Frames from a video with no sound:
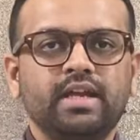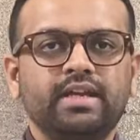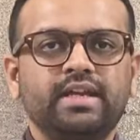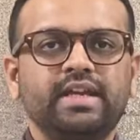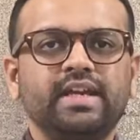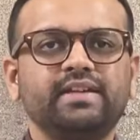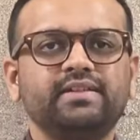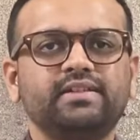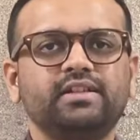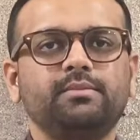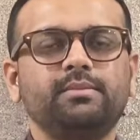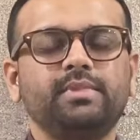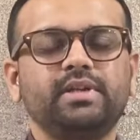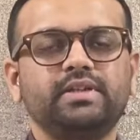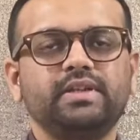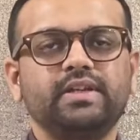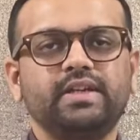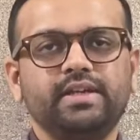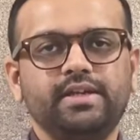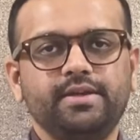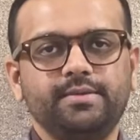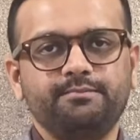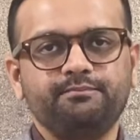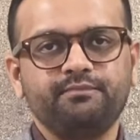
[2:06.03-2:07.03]
Case number
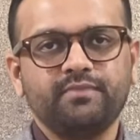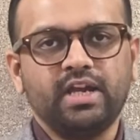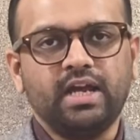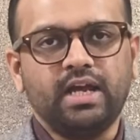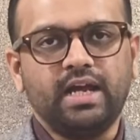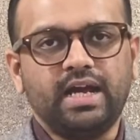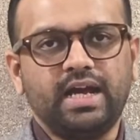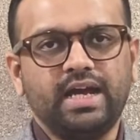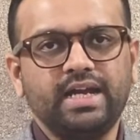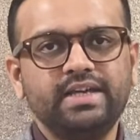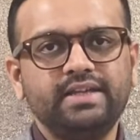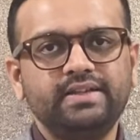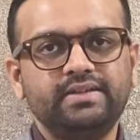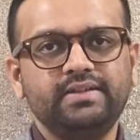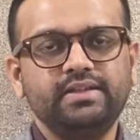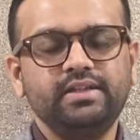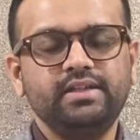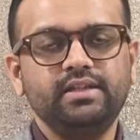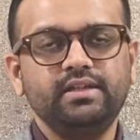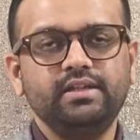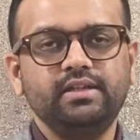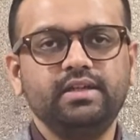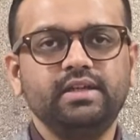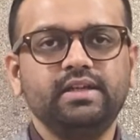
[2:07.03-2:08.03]
3.
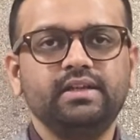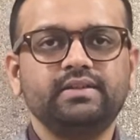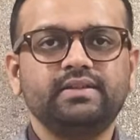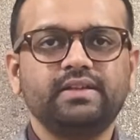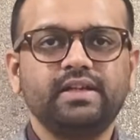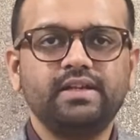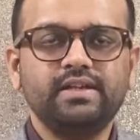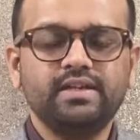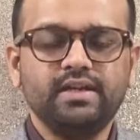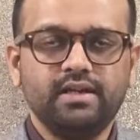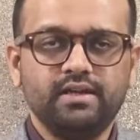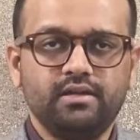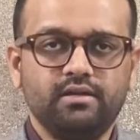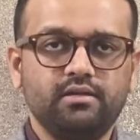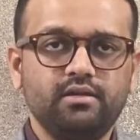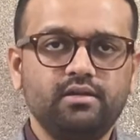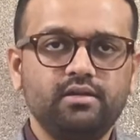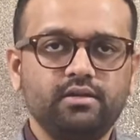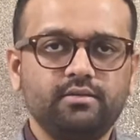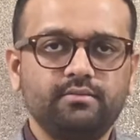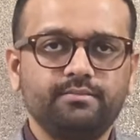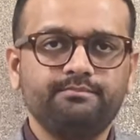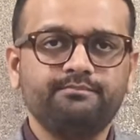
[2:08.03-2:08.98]
IEC is in alert,